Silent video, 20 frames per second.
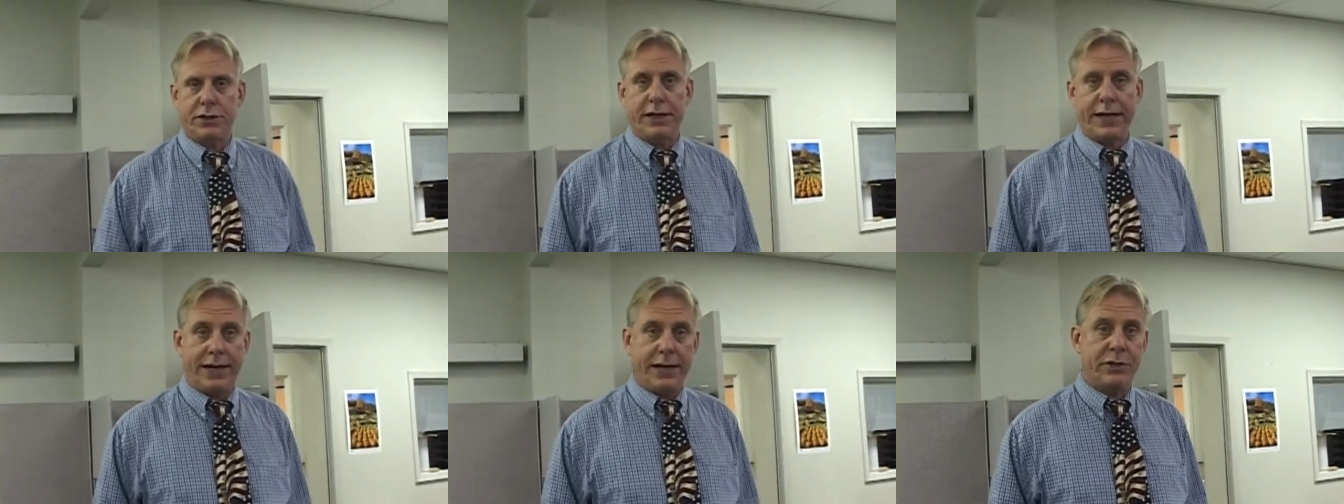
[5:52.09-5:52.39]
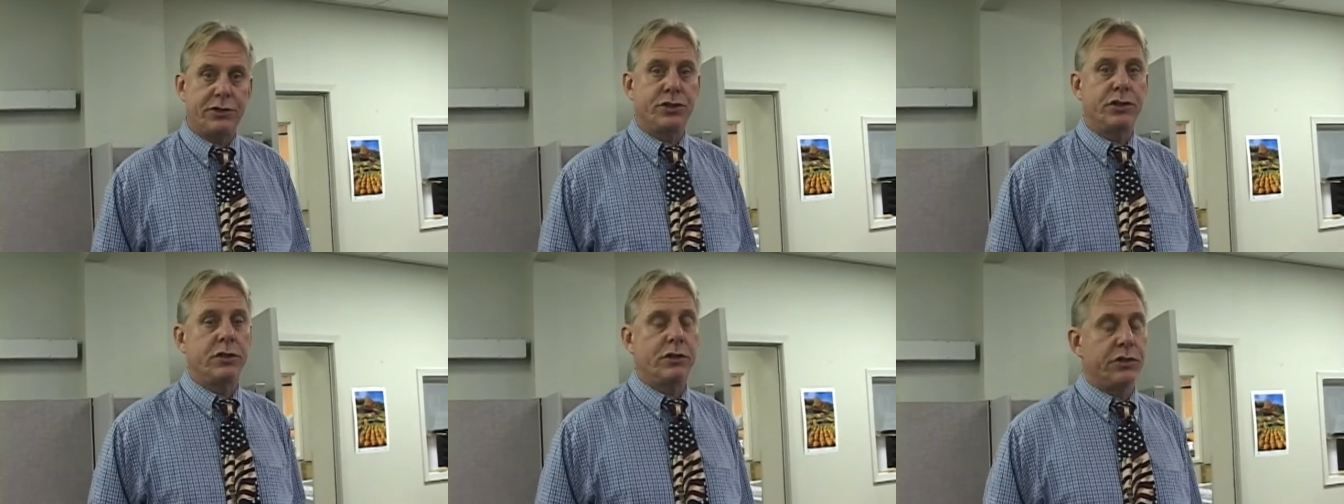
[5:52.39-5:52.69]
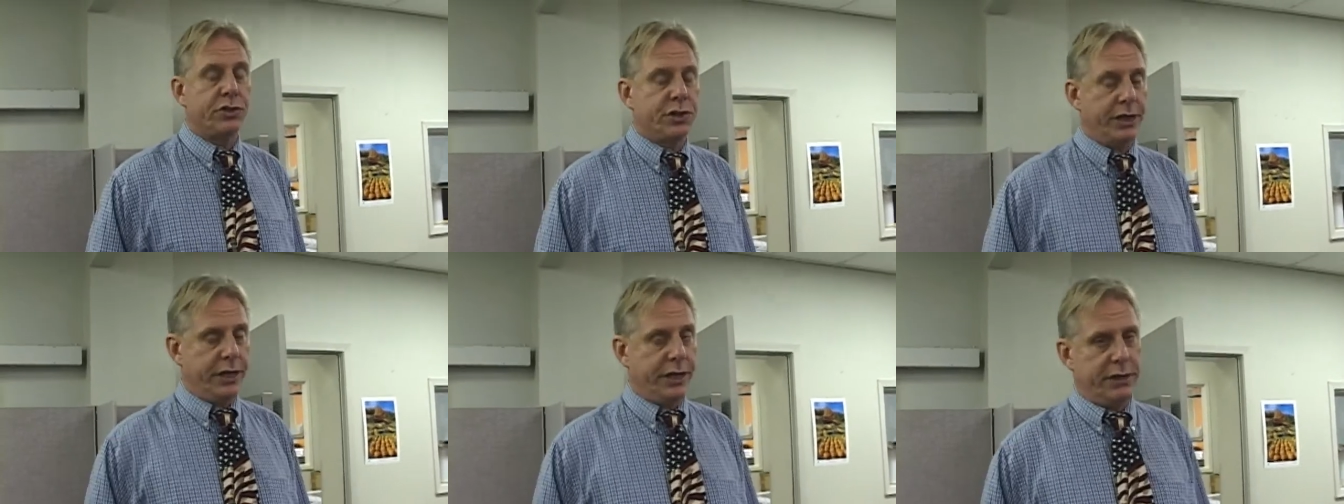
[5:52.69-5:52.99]
national
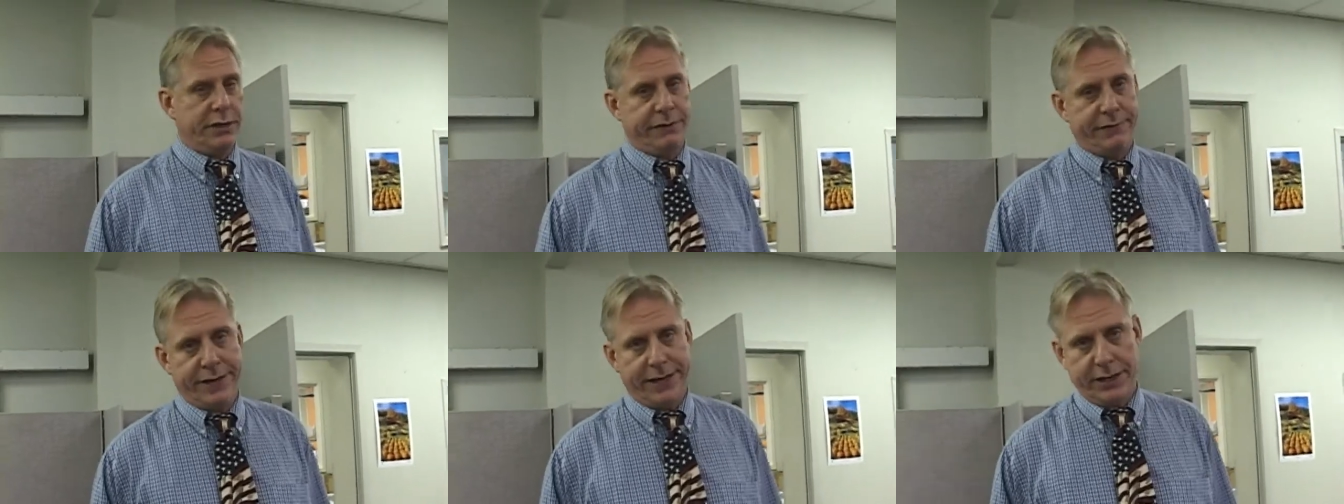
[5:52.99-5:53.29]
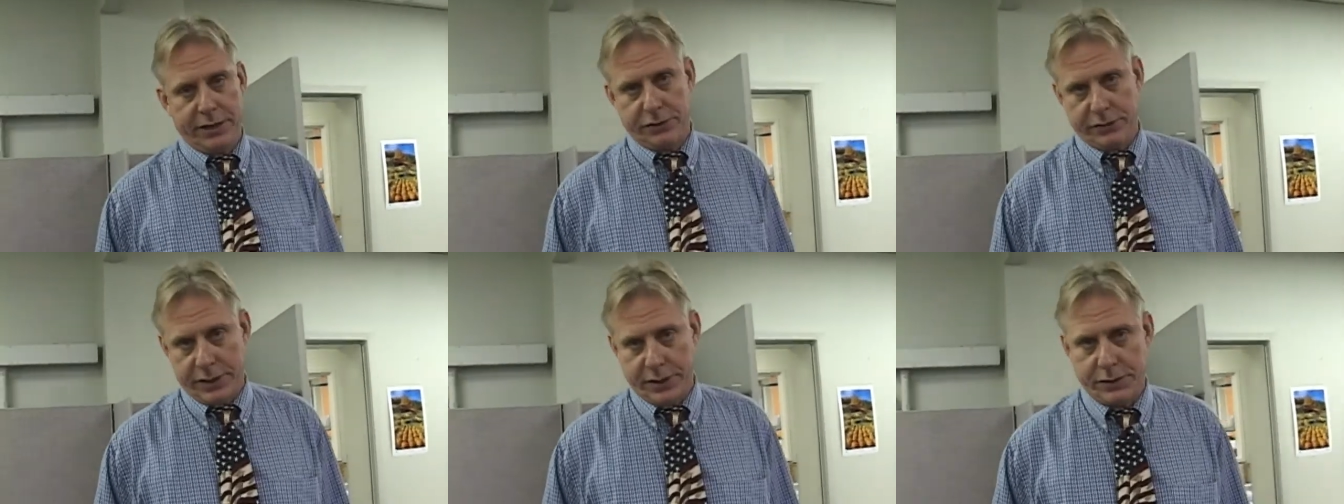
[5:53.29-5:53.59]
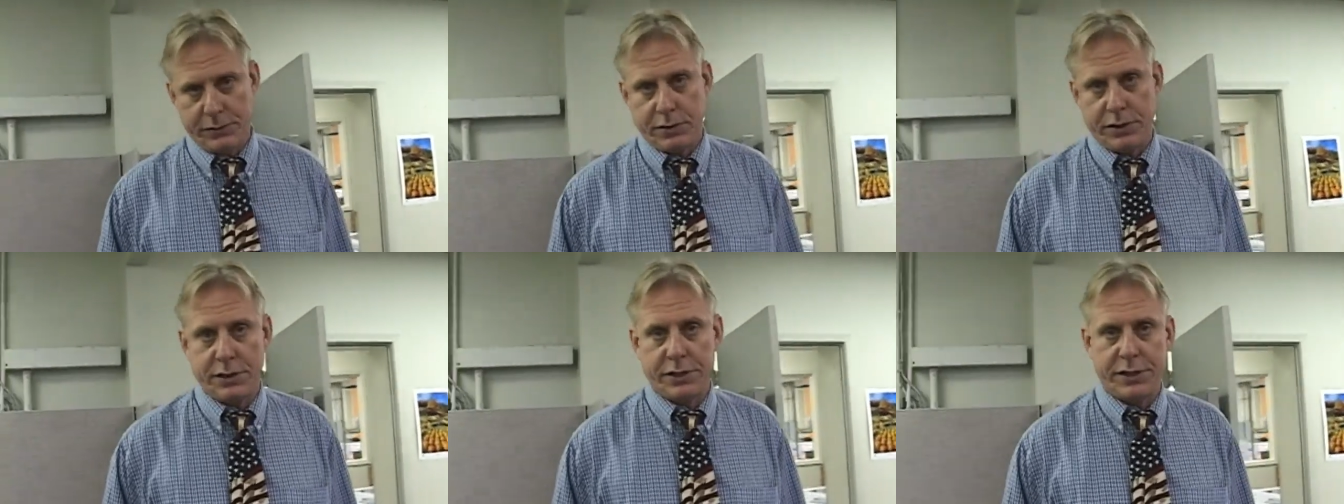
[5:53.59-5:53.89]
change of
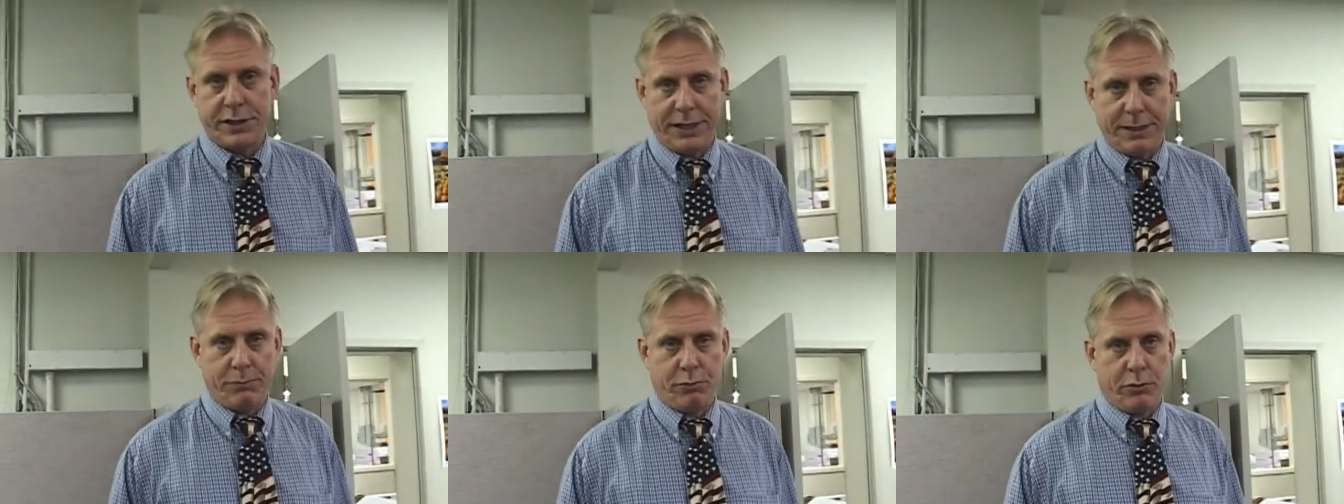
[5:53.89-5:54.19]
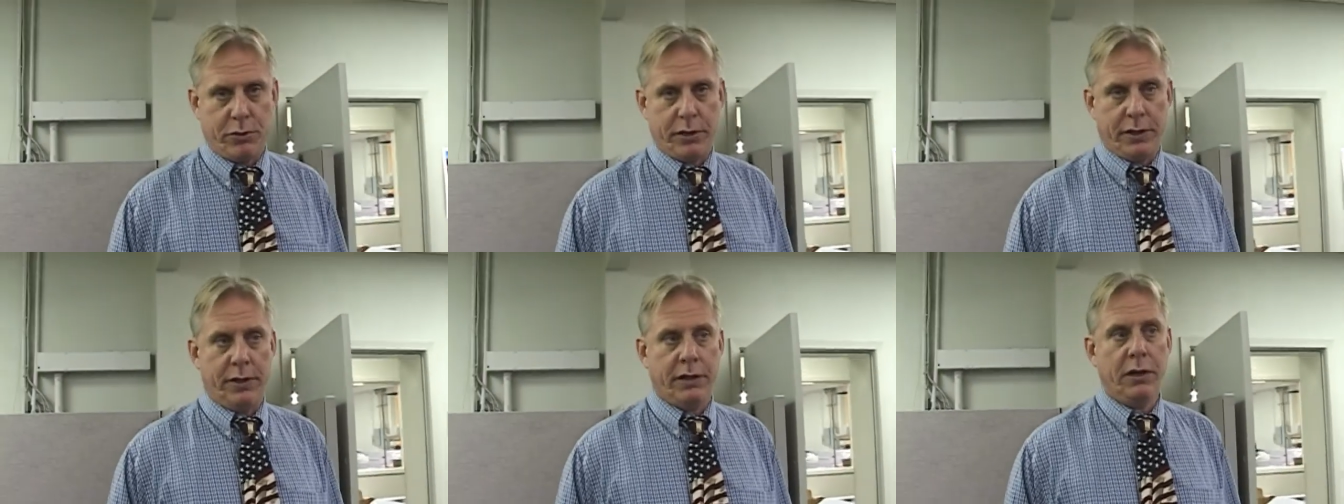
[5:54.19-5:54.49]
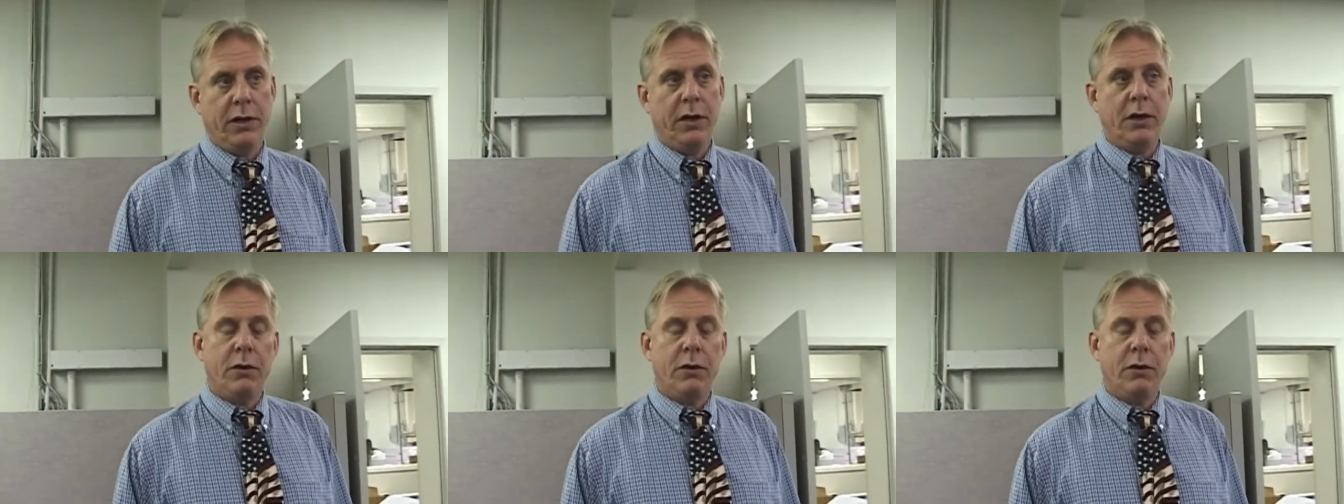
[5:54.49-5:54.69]
address, which is step 1,